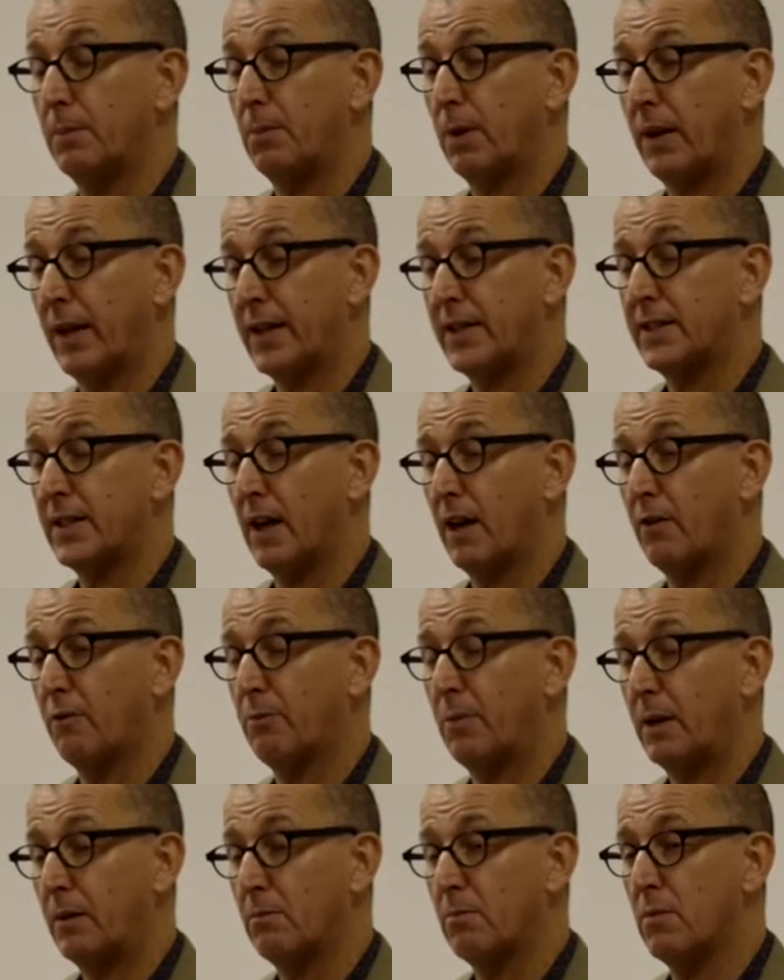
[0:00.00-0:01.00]
place
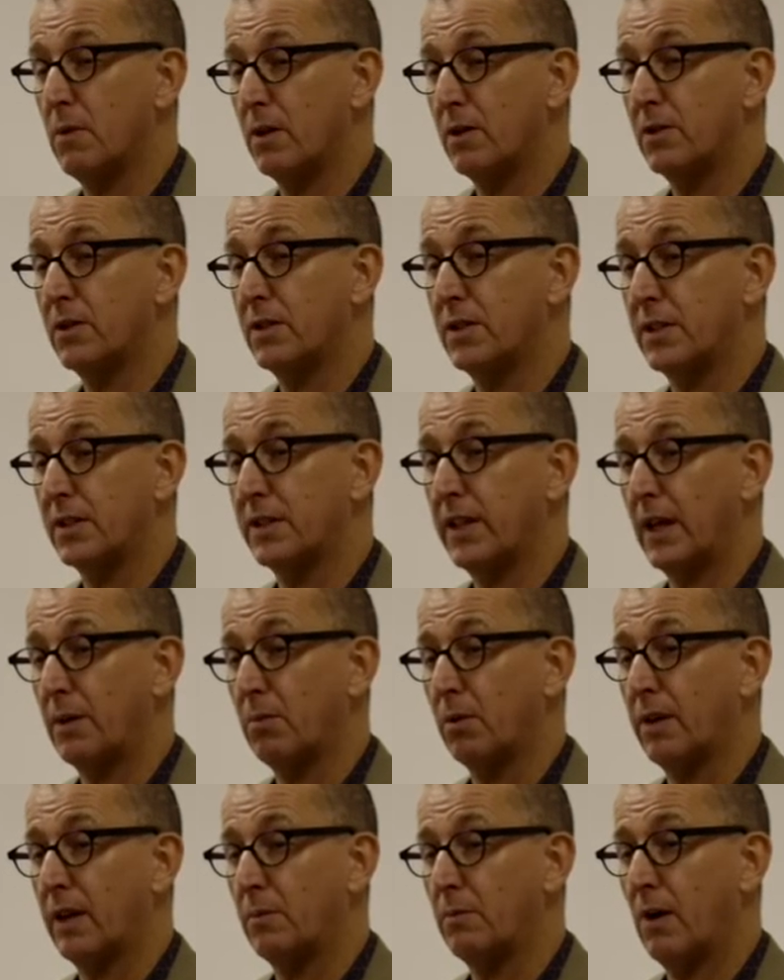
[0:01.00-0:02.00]
I've been most
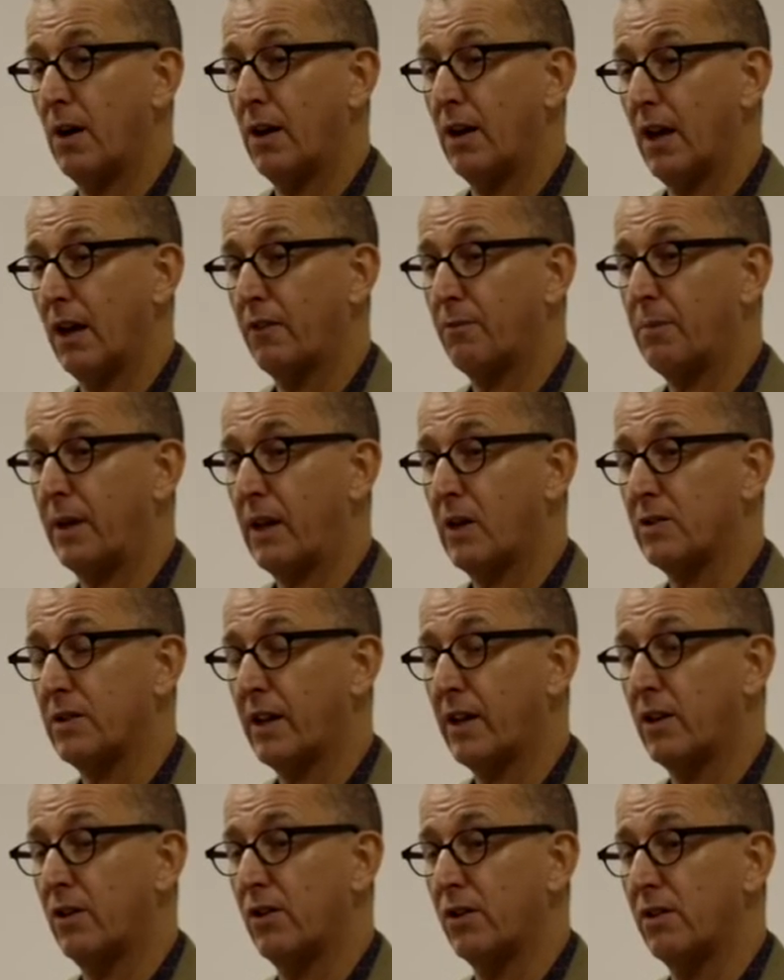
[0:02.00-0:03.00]
disabled in my life, because
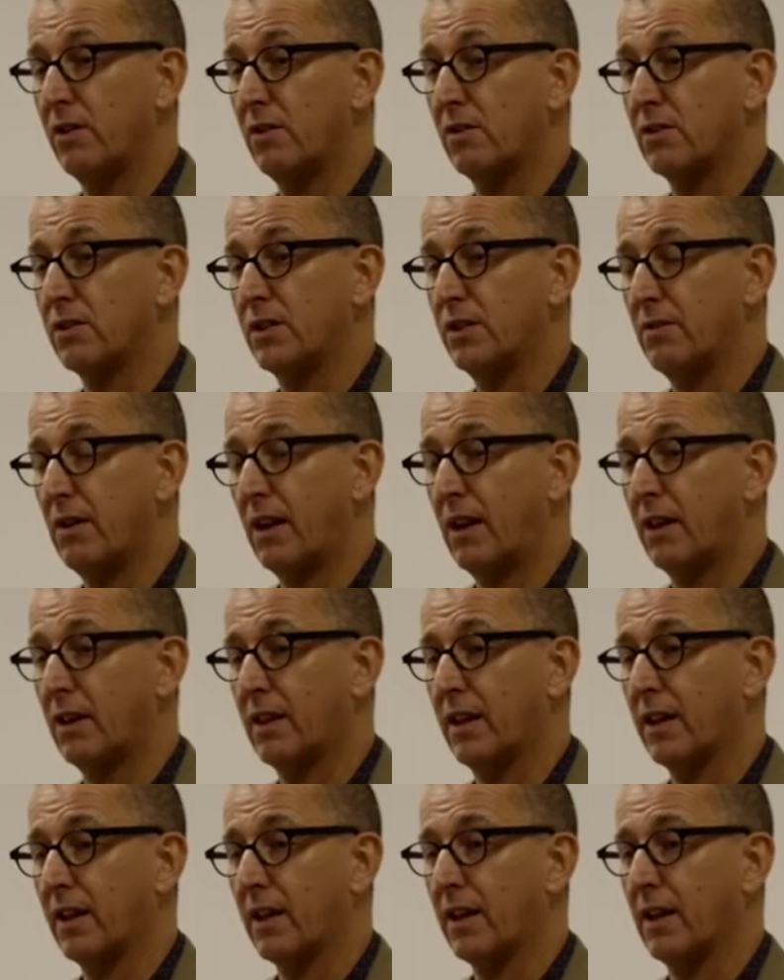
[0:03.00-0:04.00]
I could not do
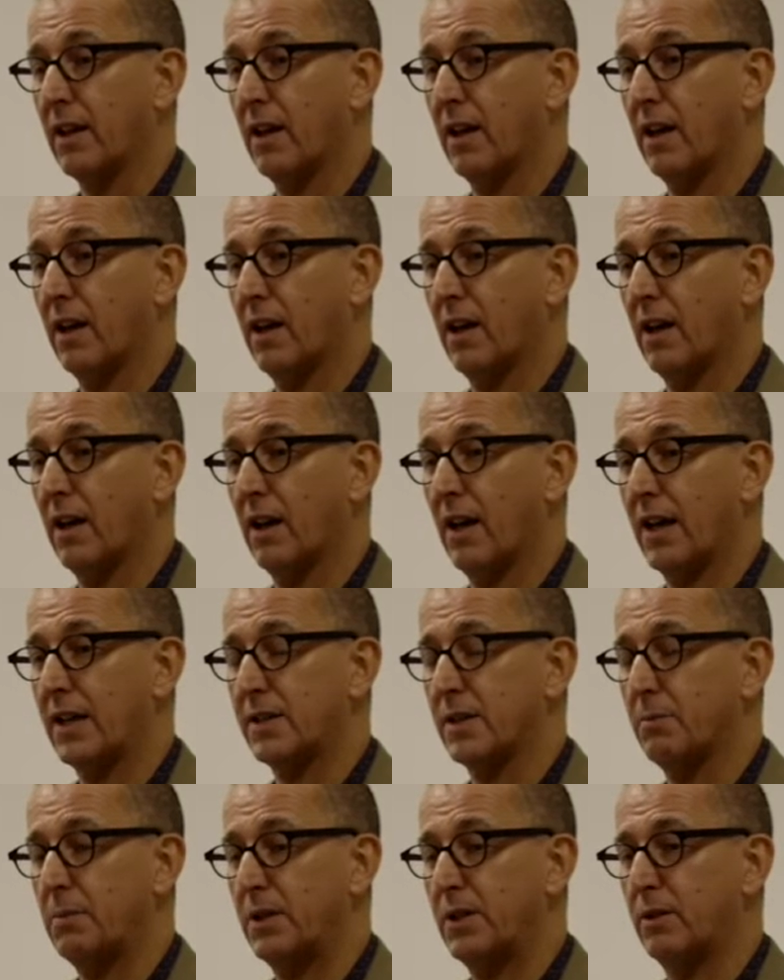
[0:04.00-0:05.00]
anything
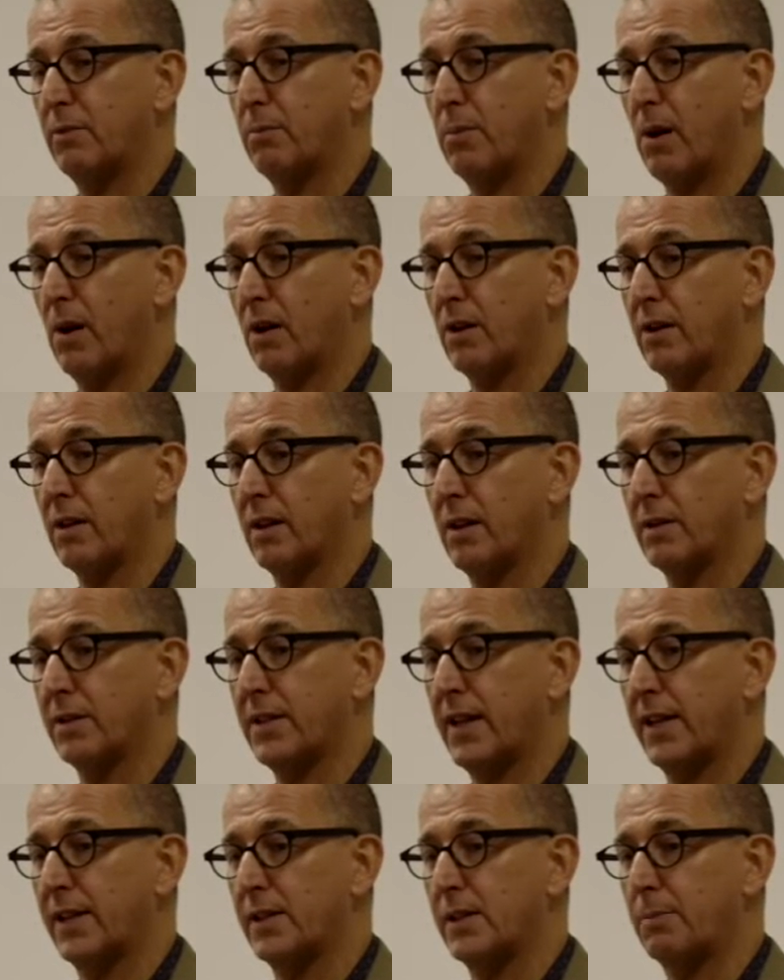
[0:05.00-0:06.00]
as a mission partner
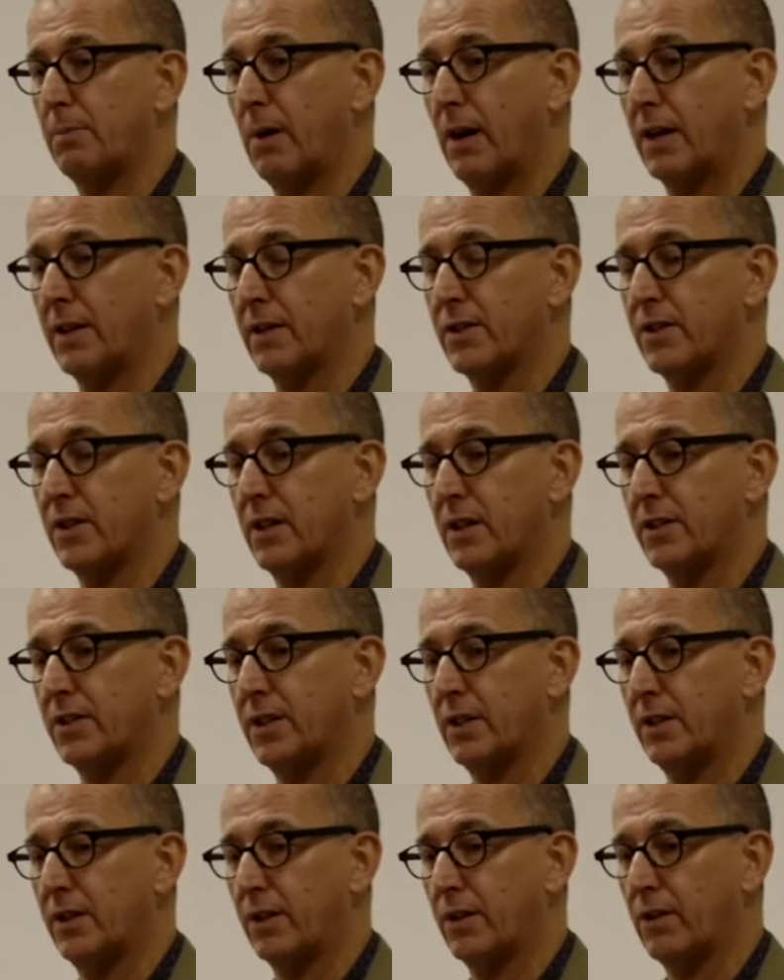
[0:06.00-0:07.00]
sent by the
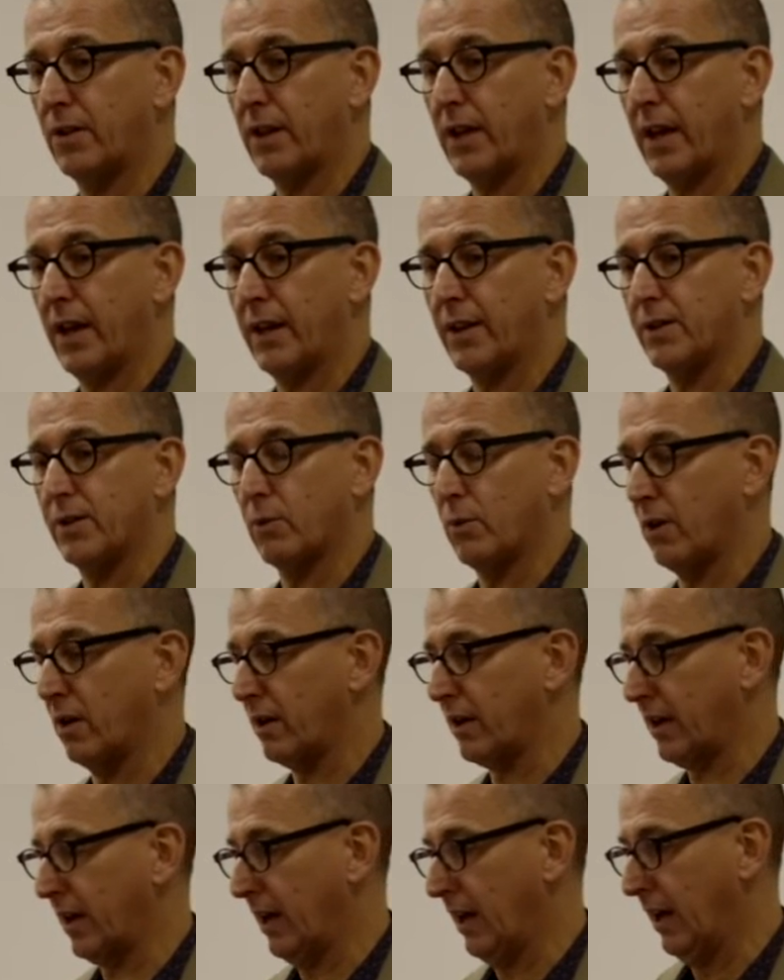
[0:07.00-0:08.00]
church in the UK to
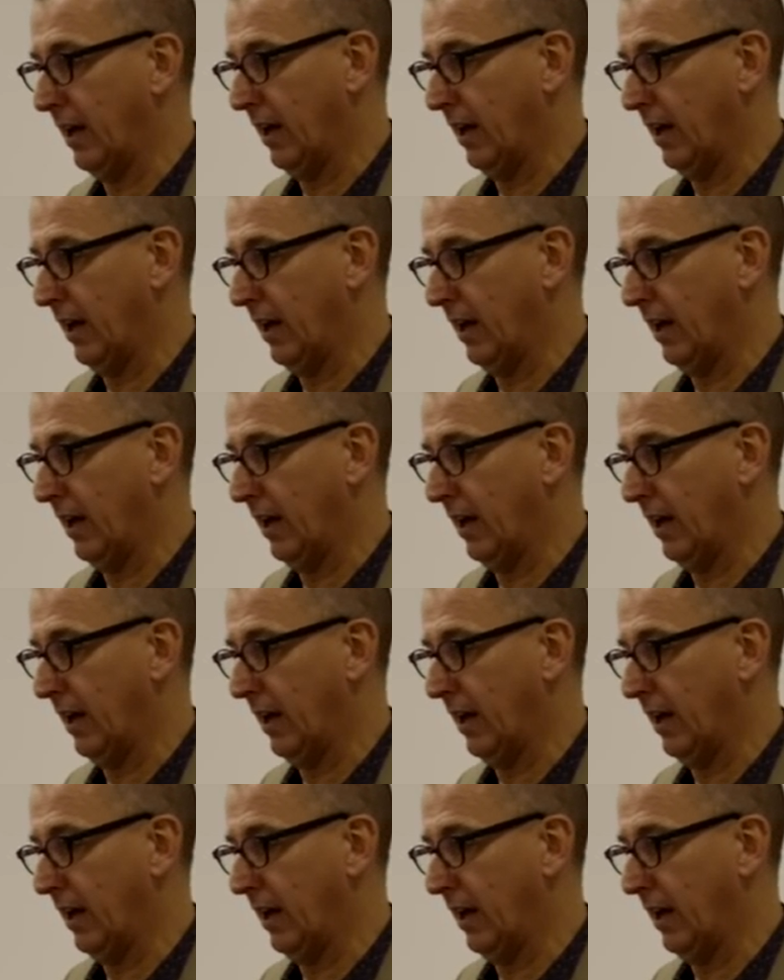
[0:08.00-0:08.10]
work